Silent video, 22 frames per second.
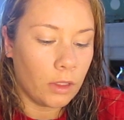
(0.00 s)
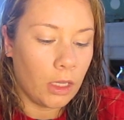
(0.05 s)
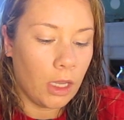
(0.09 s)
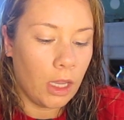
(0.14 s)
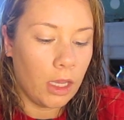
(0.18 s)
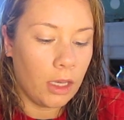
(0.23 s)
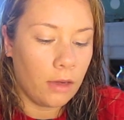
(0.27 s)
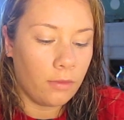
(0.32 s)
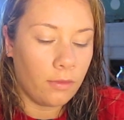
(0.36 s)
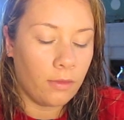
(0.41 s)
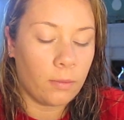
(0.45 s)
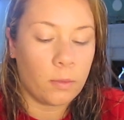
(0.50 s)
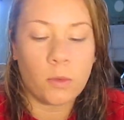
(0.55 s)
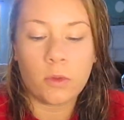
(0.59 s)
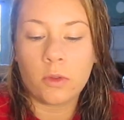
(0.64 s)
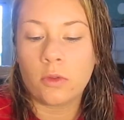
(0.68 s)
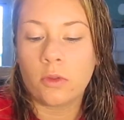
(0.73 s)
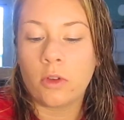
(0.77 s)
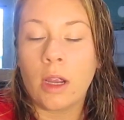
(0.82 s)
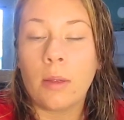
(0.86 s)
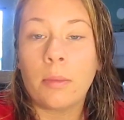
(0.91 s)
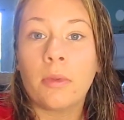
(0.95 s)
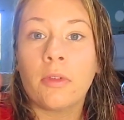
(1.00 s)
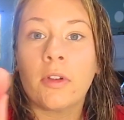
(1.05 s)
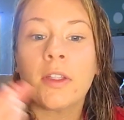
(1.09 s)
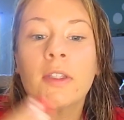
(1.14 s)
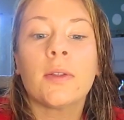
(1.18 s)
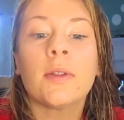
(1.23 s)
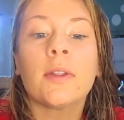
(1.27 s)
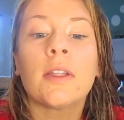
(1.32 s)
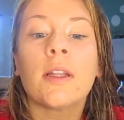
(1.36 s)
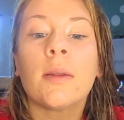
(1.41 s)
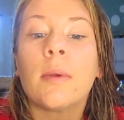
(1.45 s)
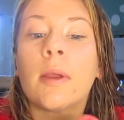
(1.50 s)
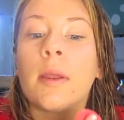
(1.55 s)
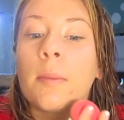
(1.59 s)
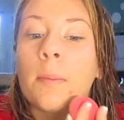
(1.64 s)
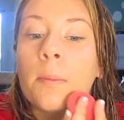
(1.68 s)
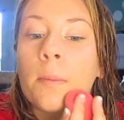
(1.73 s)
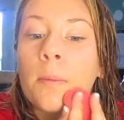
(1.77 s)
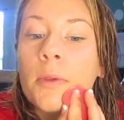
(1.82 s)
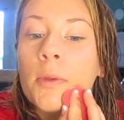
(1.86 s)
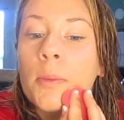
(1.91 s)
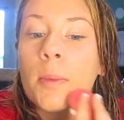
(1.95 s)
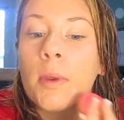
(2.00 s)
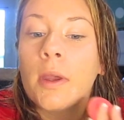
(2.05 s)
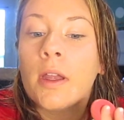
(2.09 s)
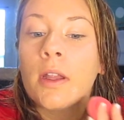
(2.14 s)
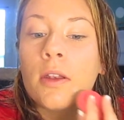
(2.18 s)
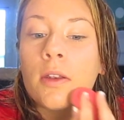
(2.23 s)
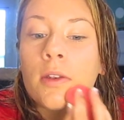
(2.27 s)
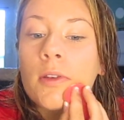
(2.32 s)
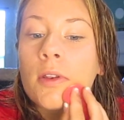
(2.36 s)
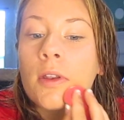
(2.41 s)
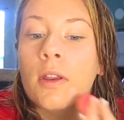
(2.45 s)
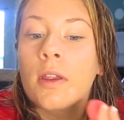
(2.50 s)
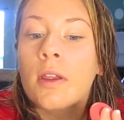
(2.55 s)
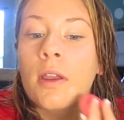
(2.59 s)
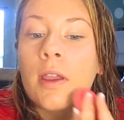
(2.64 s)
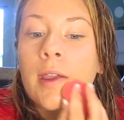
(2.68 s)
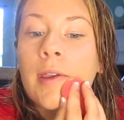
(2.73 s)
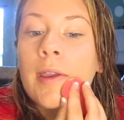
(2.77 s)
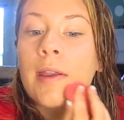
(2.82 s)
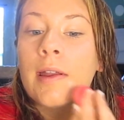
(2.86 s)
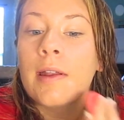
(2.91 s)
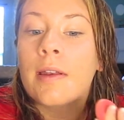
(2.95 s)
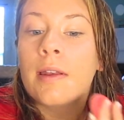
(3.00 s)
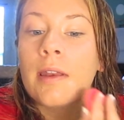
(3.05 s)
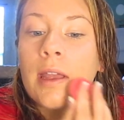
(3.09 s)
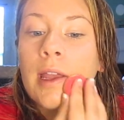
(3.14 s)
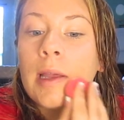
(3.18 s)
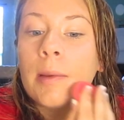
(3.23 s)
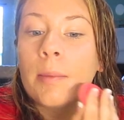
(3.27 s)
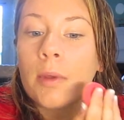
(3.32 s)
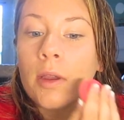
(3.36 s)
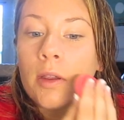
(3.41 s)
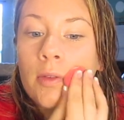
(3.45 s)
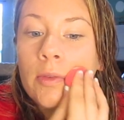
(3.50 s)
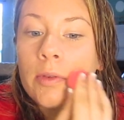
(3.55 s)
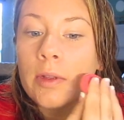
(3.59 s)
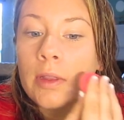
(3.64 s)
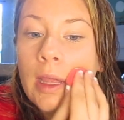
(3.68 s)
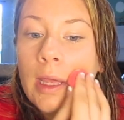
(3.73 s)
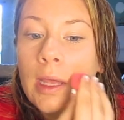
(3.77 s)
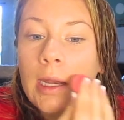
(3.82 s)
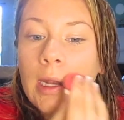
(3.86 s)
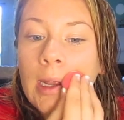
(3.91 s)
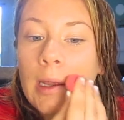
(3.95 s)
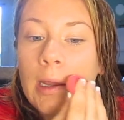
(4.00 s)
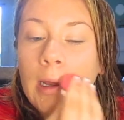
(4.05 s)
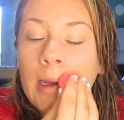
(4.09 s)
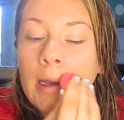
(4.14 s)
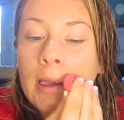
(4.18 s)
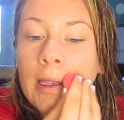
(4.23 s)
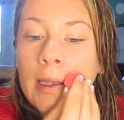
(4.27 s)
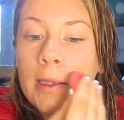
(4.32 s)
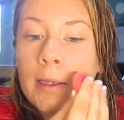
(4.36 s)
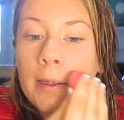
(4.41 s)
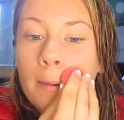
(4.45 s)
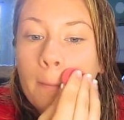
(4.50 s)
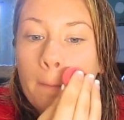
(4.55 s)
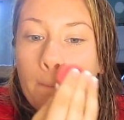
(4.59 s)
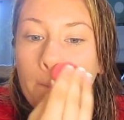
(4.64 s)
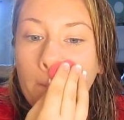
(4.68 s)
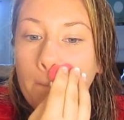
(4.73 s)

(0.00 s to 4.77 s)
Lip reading: Okay, just grab the rest of this on my sponge, dab over that area,